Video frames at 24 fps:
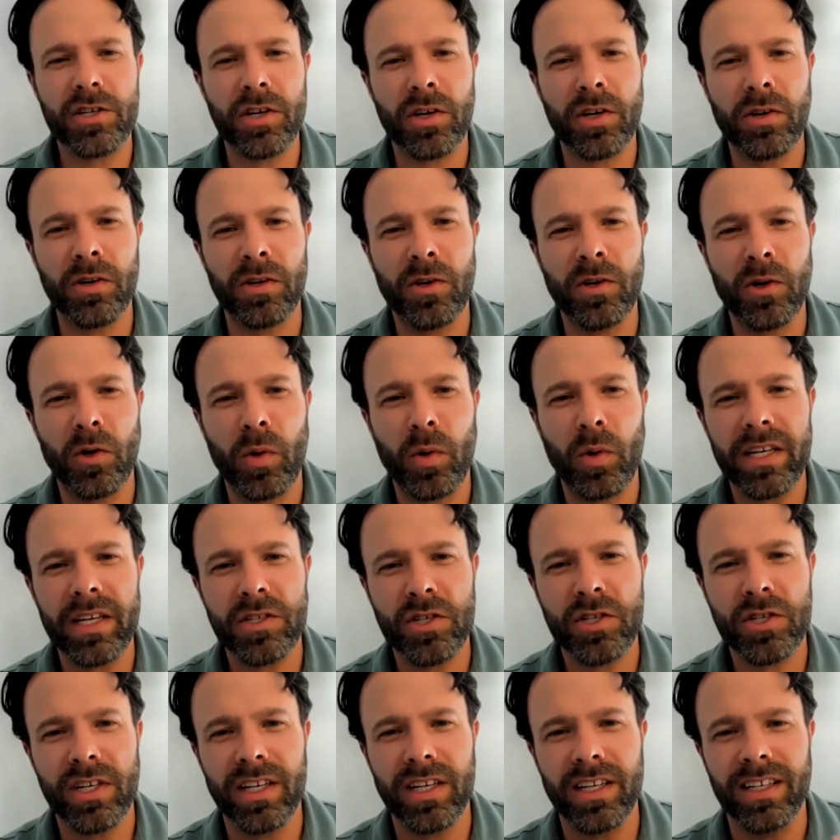such a good
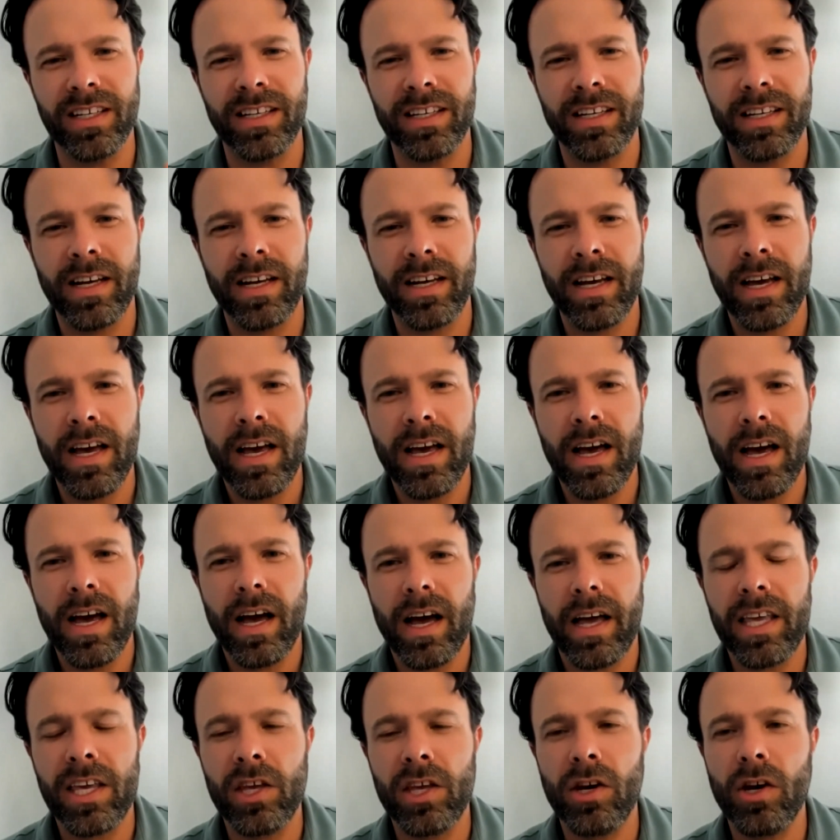question.
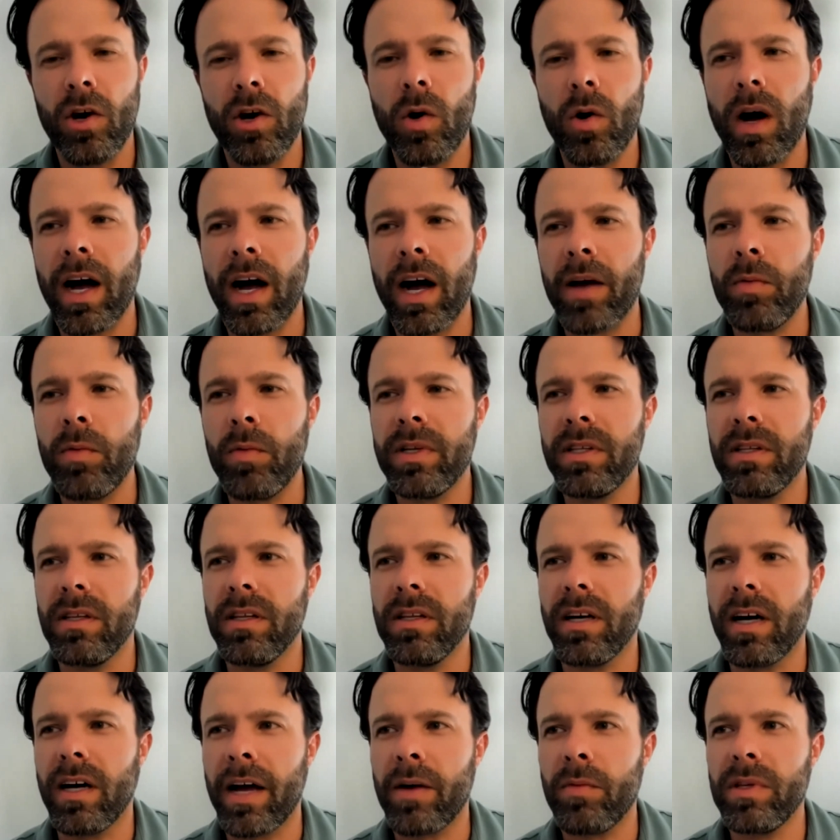You know, I
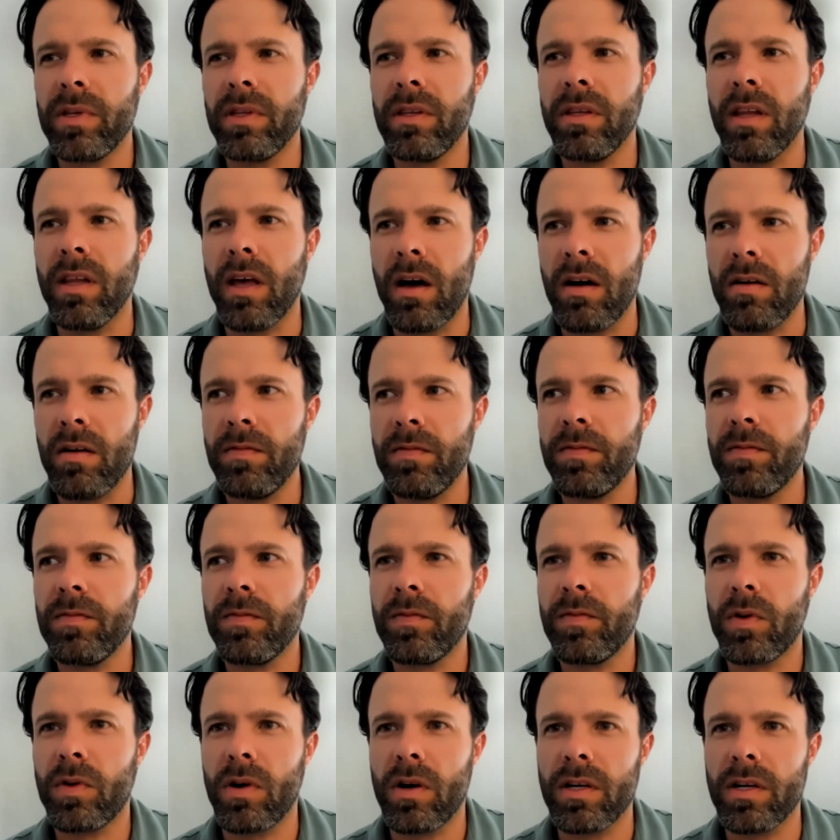would love
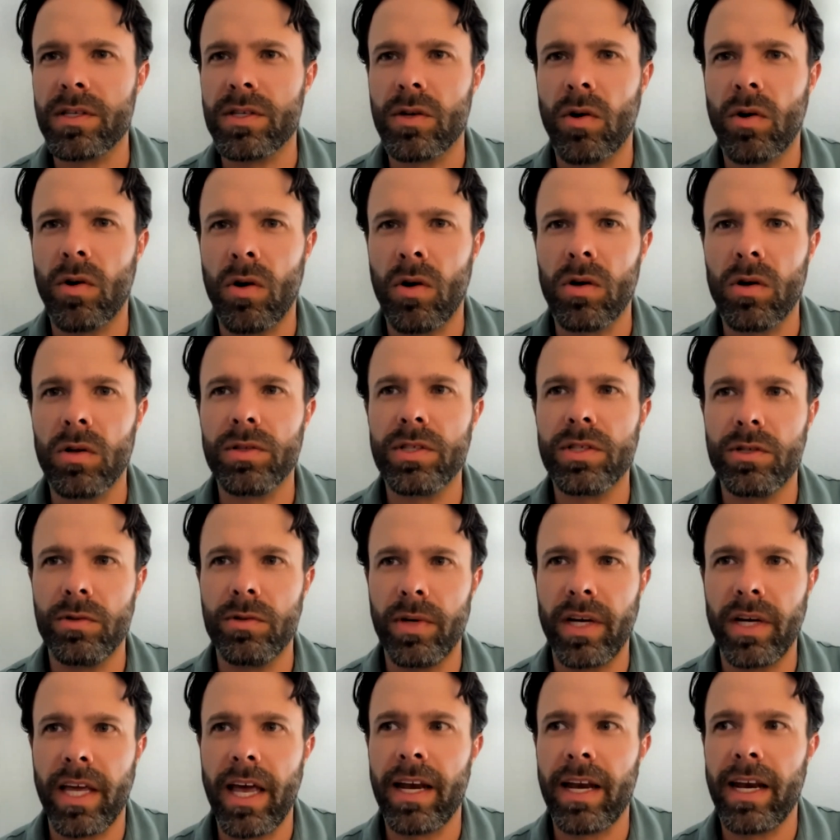for us all
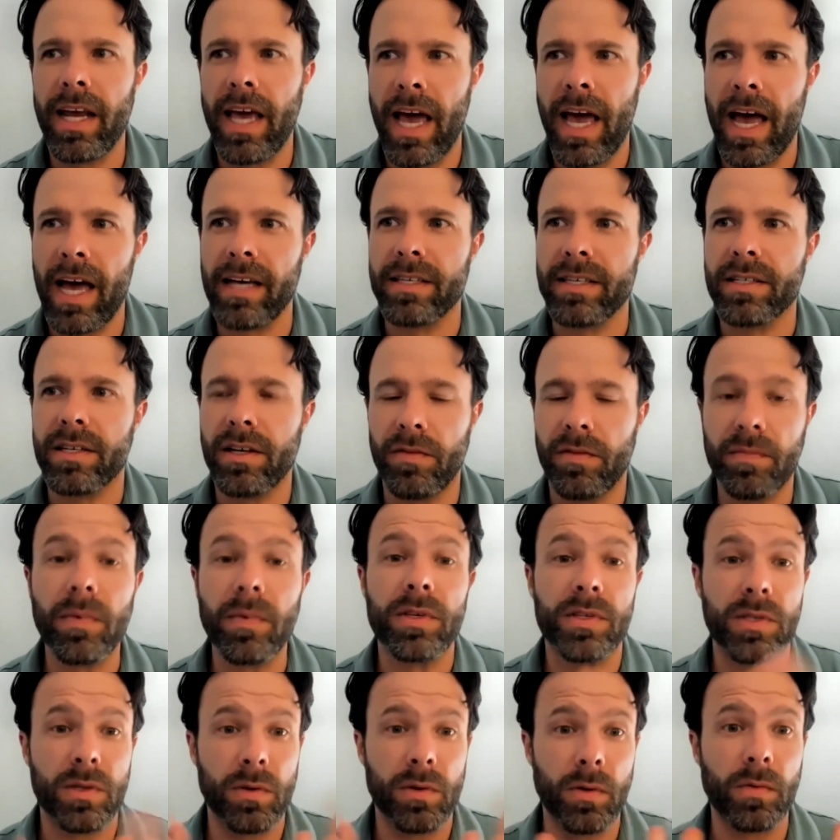to again ask
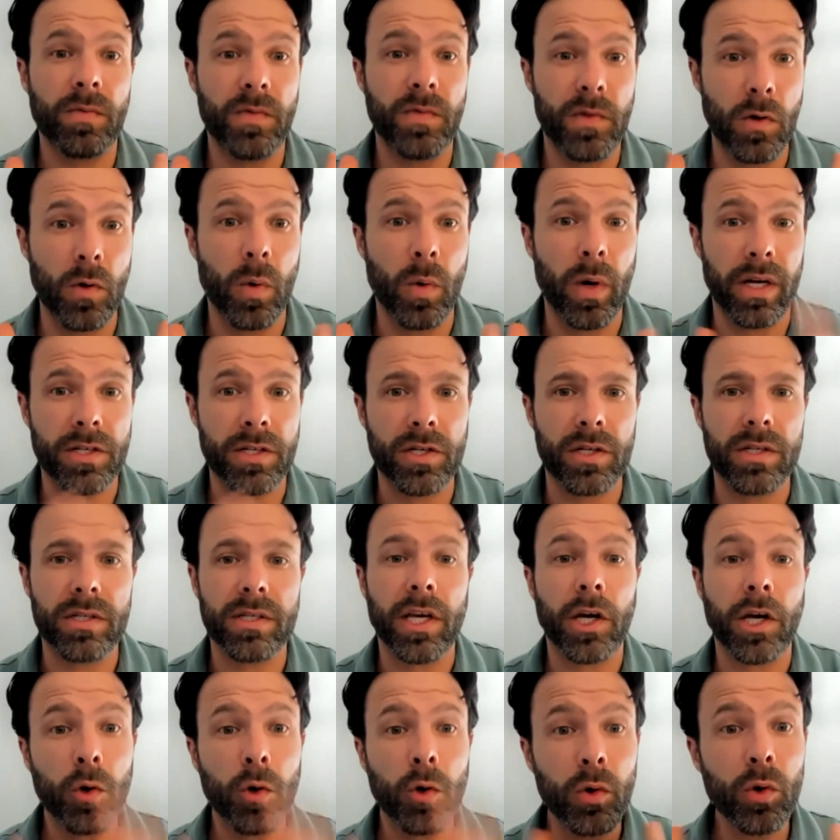a few questions,
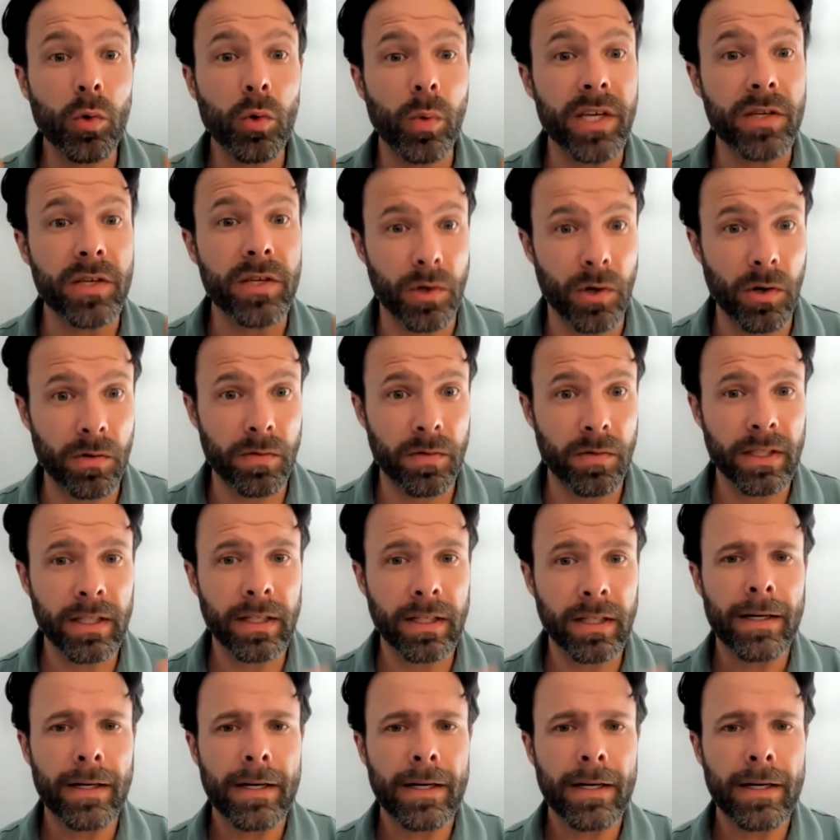like who do we serve?